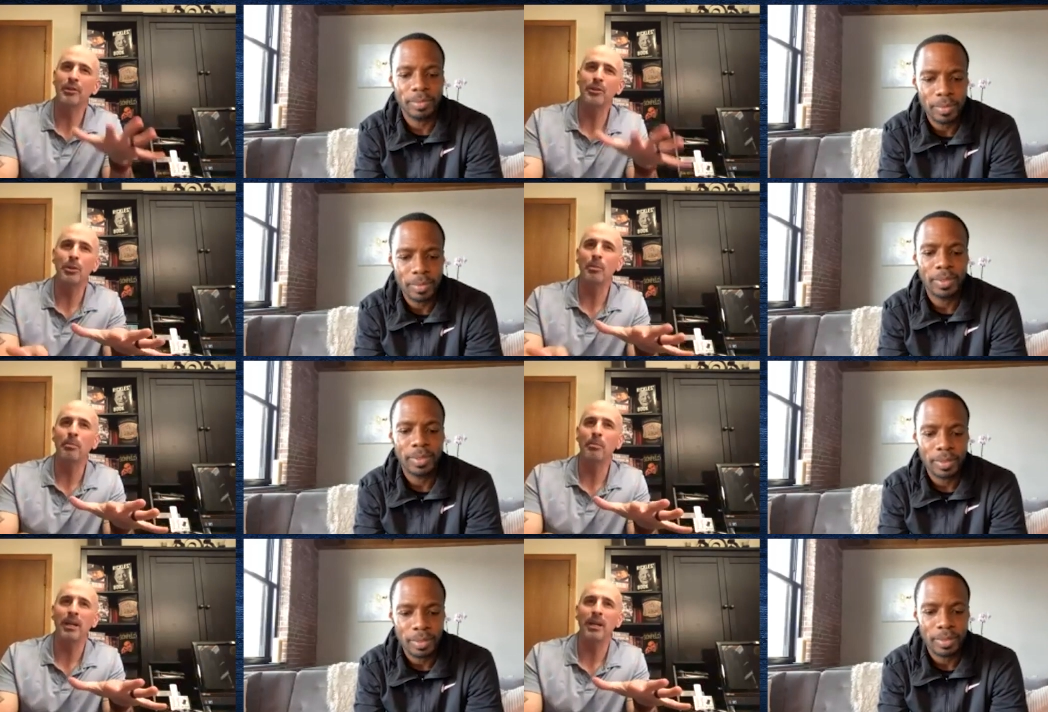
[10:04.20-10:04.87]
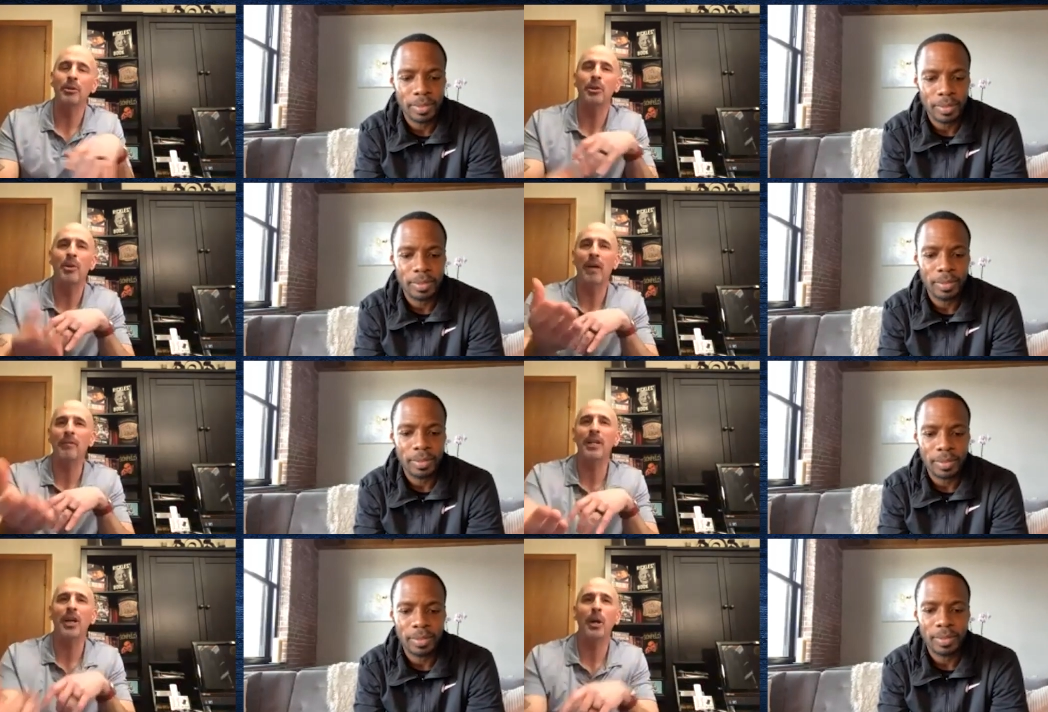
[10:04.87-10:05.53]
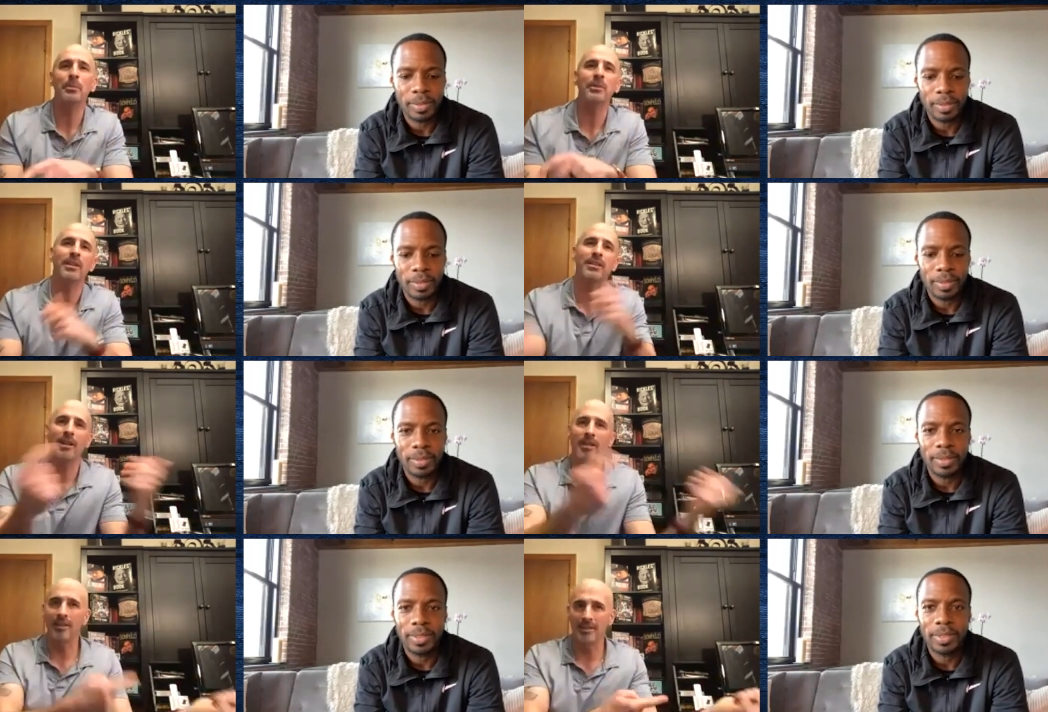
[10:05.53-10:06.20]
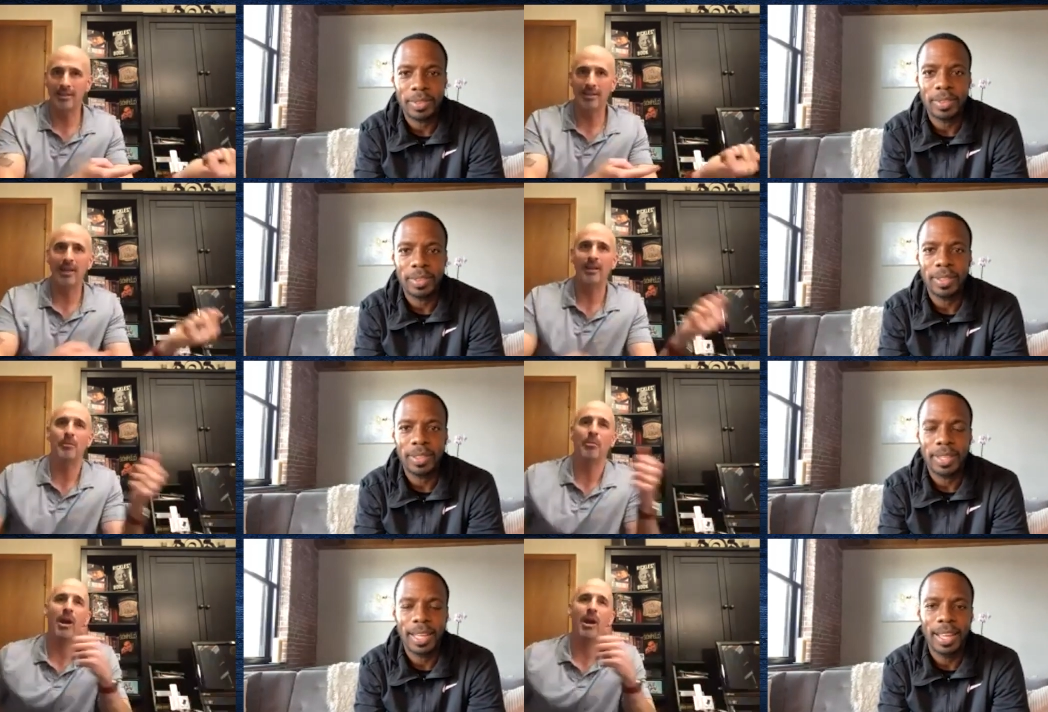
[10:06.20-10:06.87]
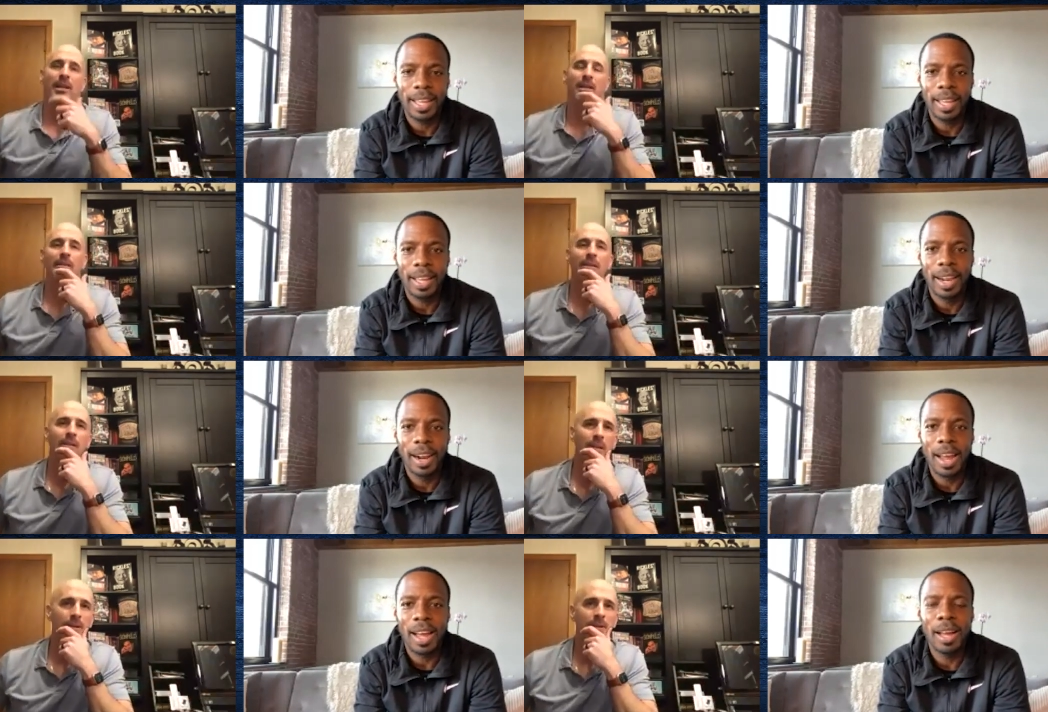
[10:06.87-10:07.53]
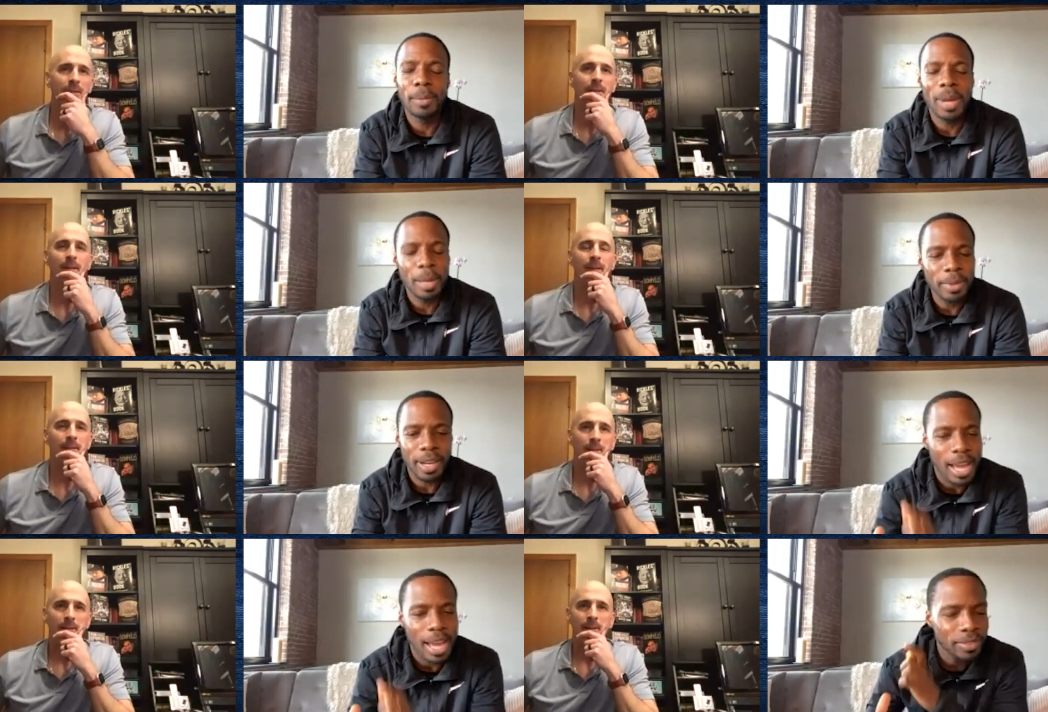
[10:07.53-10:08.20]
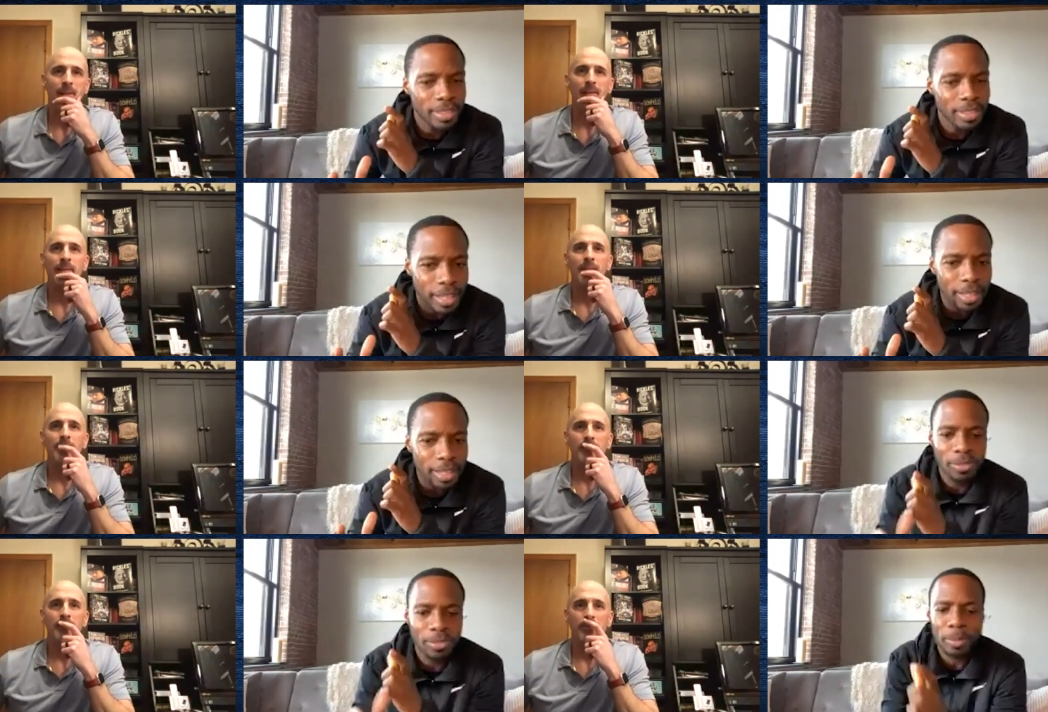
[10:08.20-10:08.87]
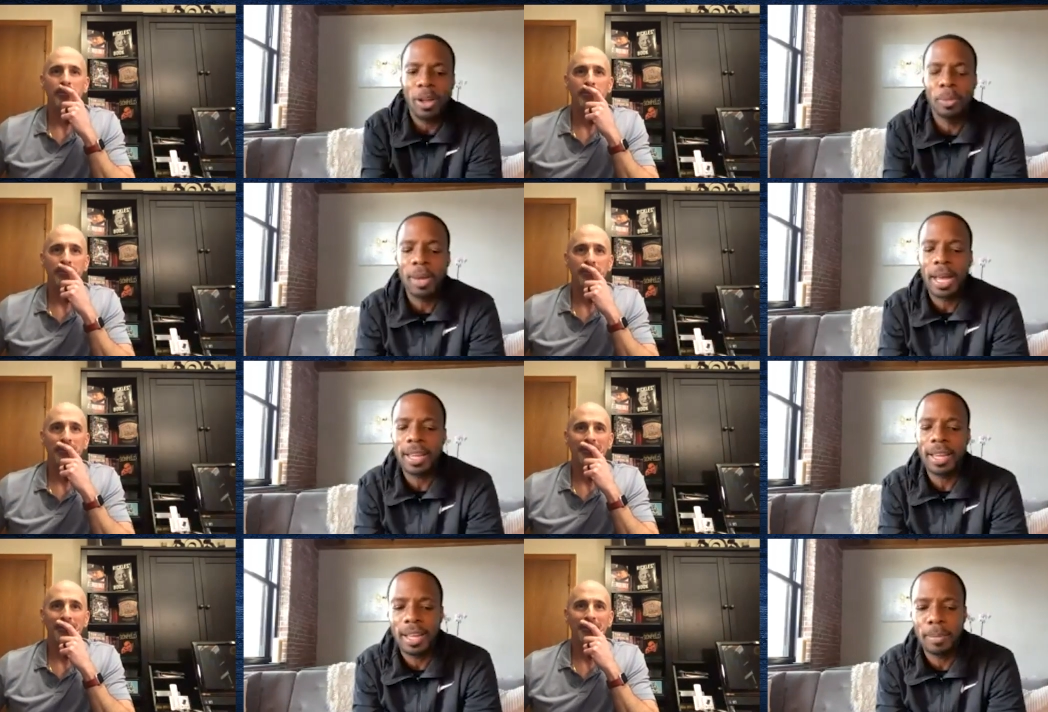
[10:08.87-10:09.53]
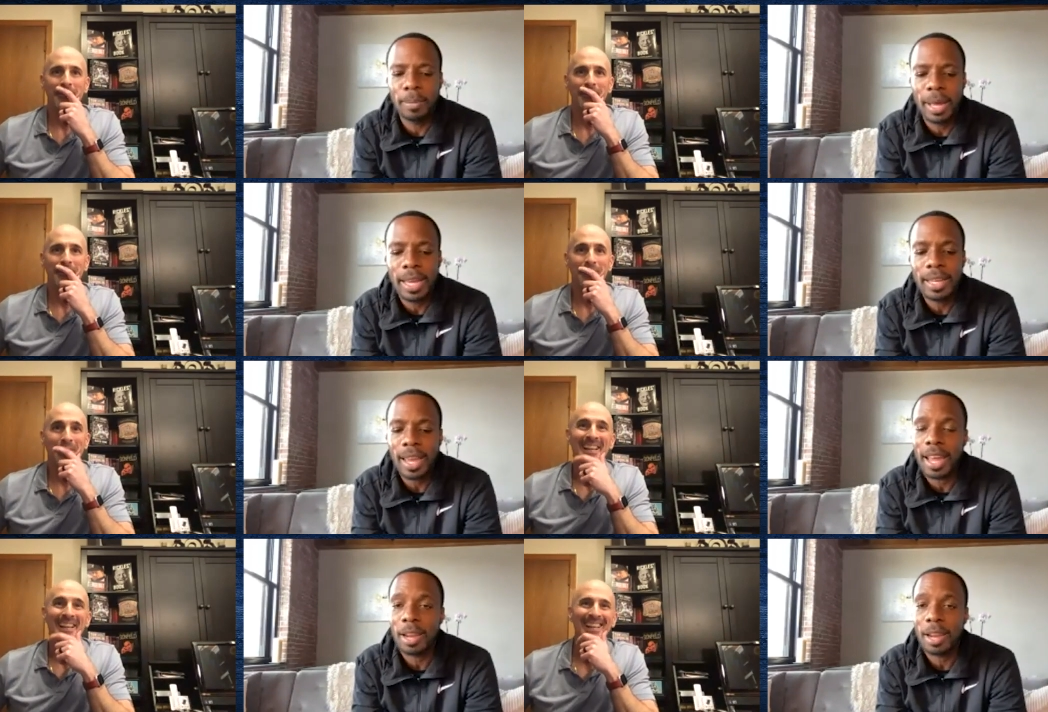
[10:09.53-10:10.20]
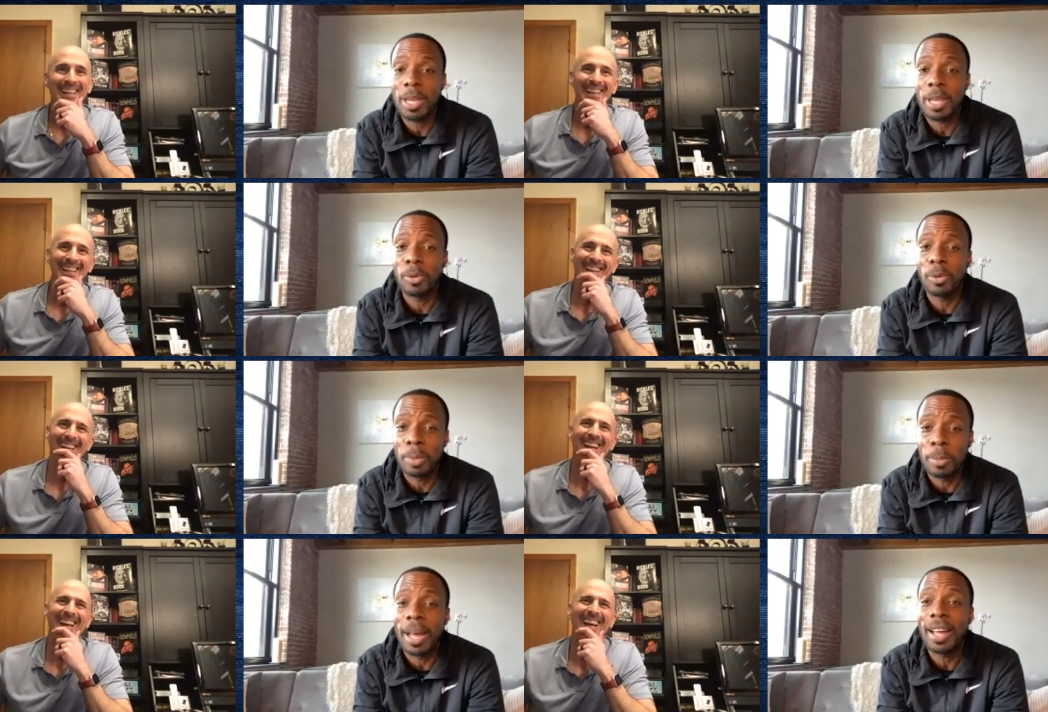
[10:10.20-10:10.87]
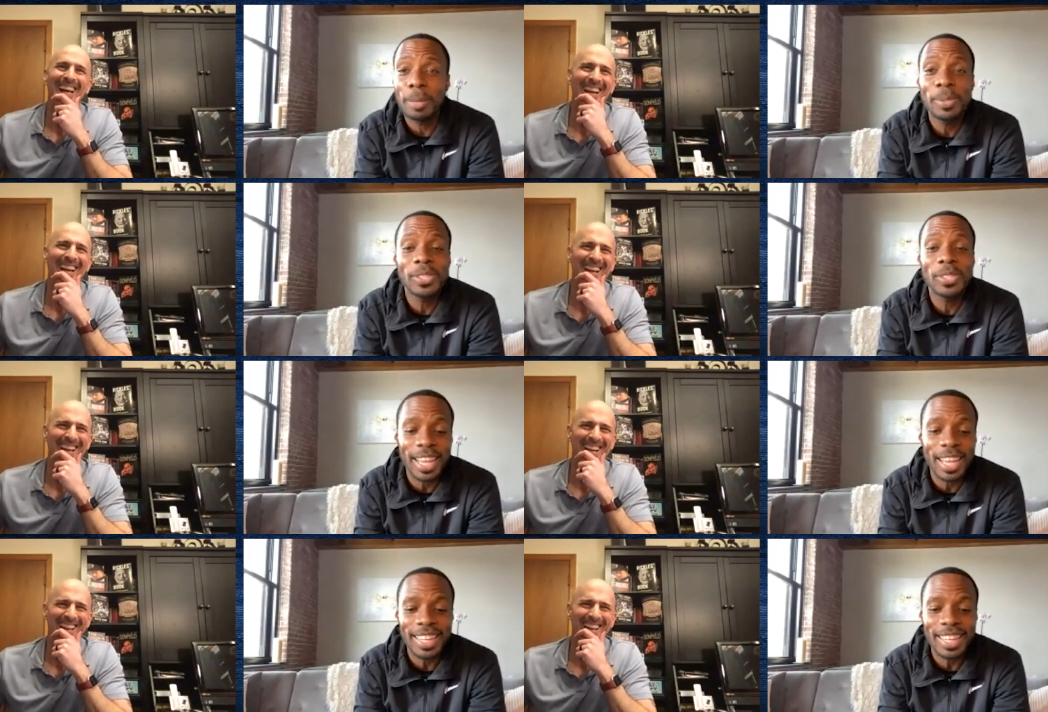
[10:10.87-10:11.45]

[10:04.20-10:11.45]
Speaker 1: too big. So do you have any upsets on this side of the bracket?
Speaker 2: Um, I'm going to have to duck from all my uh, my Indiana people, but my upset